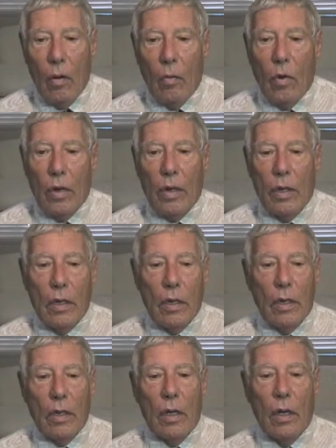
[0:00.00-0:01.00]
when
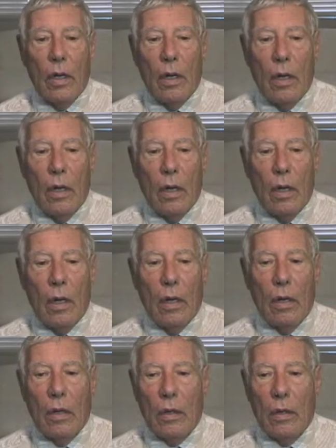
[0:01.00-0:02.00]
he
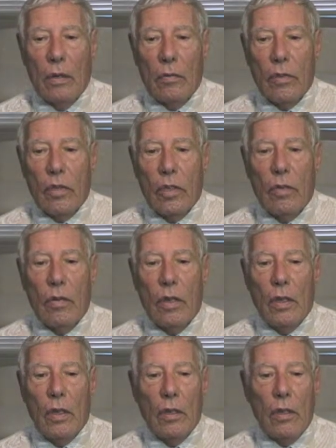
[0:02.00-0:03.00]
received
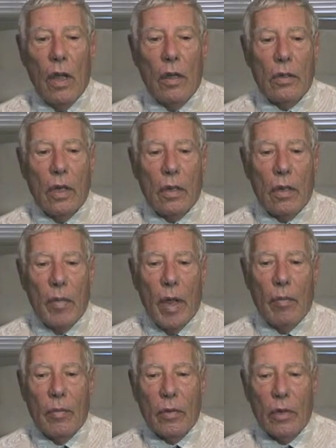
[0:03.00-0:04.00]
the 10
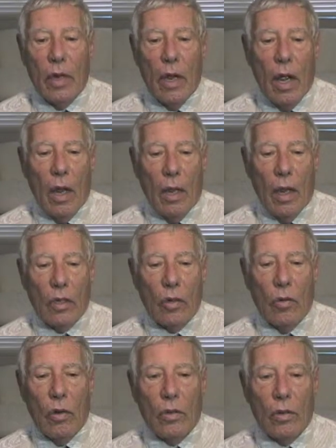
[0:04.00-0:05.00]
Commandments.
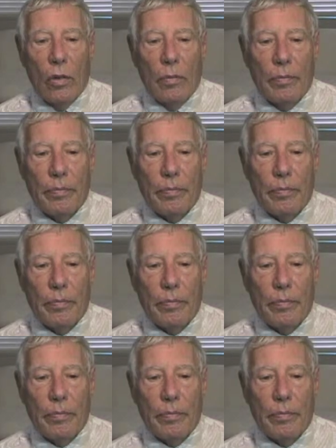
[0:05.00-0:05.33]
Elijah also.